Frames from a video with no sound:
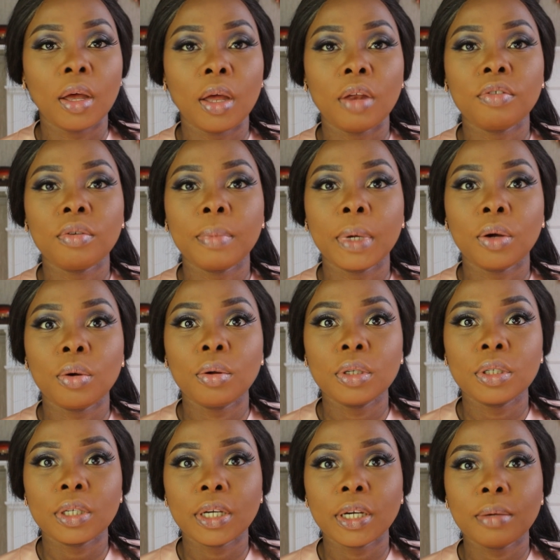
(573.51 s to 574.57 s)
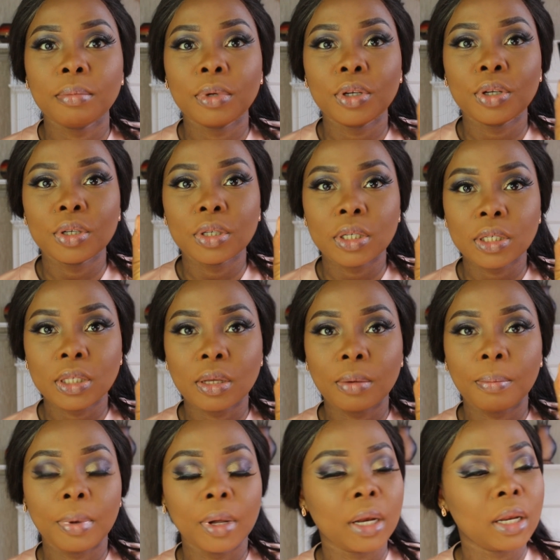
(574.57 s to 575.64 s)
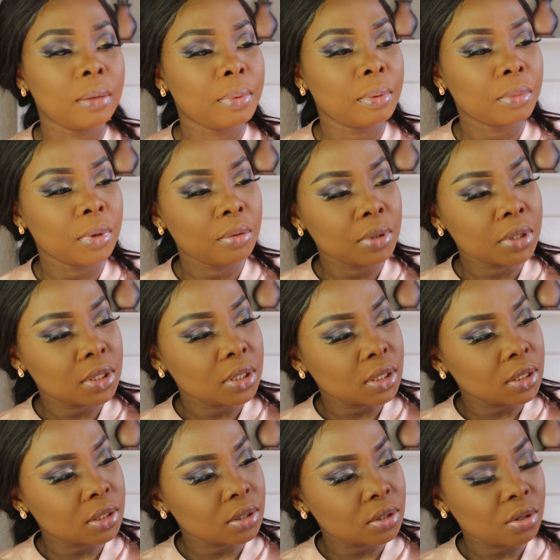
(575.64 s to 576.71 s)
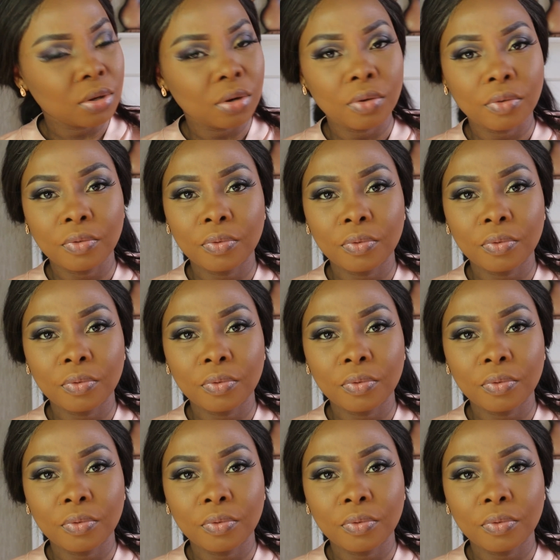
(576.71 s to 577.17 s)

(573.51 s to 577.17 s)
And for my under eye, I'm going to use the same palette. I'm going to use this sort of